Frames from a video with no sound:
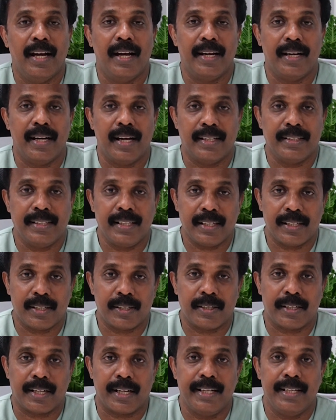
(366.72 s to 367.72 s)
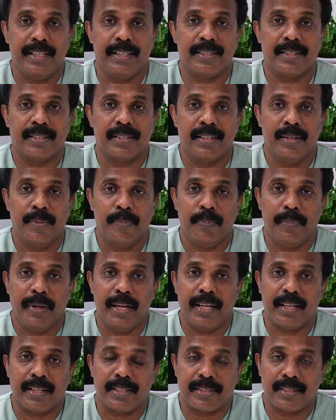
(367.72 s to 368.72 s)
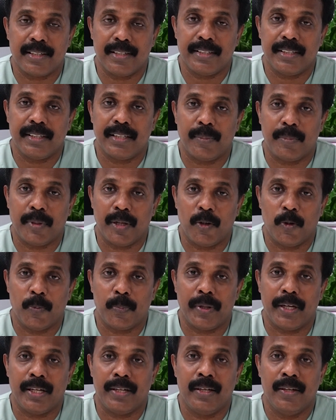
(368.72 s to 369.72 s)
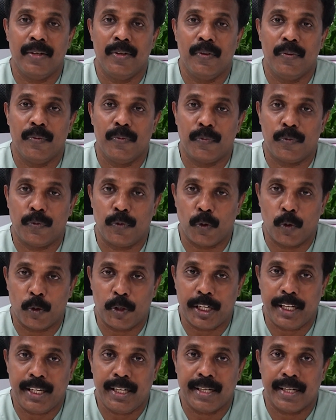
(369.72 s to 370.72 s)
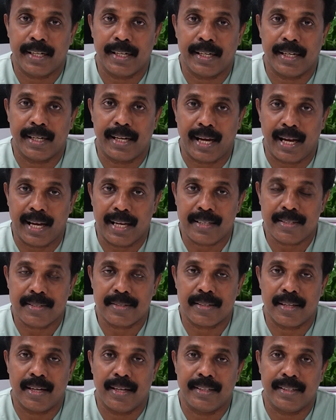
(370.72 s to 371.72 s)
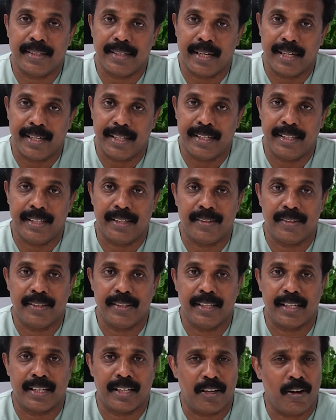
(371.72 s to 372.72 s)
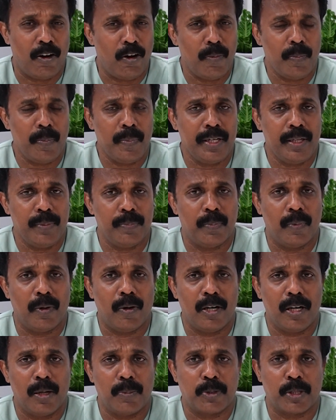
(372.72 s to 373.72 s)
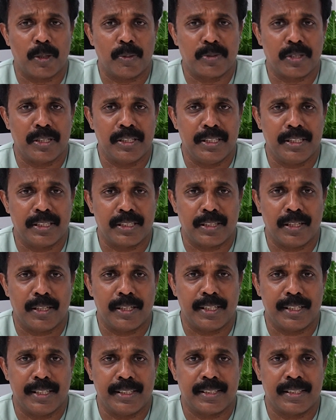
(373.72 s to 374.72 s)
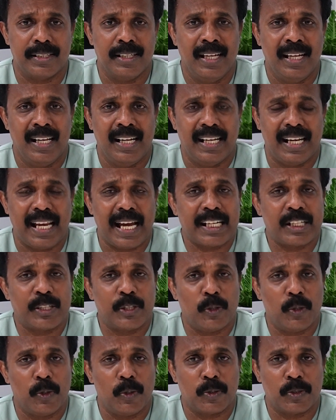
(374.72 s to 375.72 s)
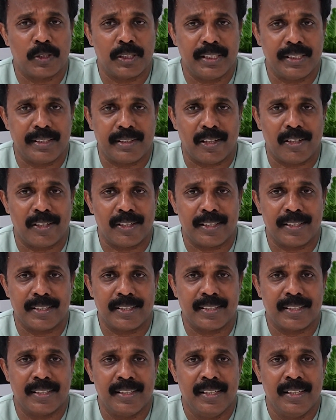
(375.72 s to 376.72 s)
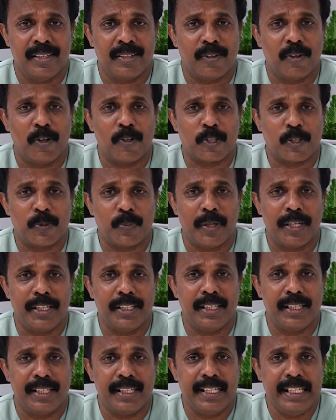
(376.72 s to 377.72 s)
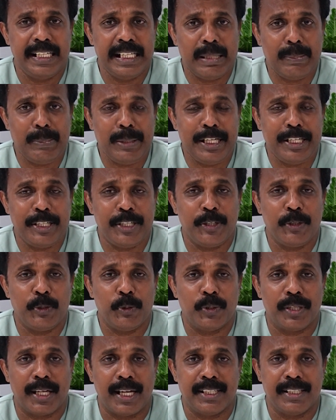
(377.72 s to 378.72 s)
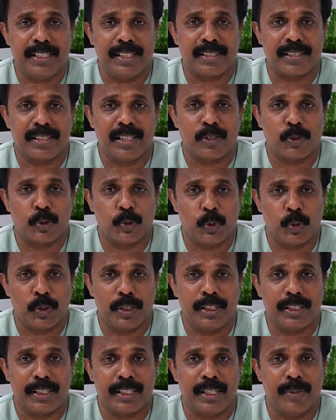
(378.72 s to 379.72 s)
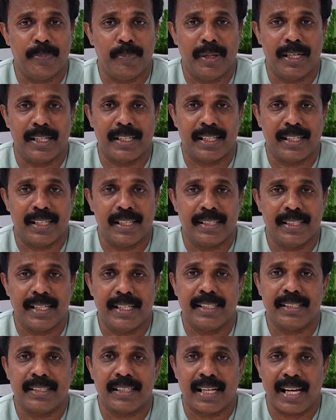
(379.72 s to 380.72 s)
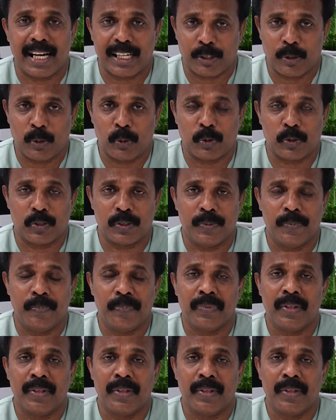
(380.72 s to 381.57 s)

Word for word: and other grains may result in abdominal pain, floating, gas and diarrhea. A common mal absorption disorder is lactulose intolerance caused by the inability to digest the sugar in milk, that is lactose.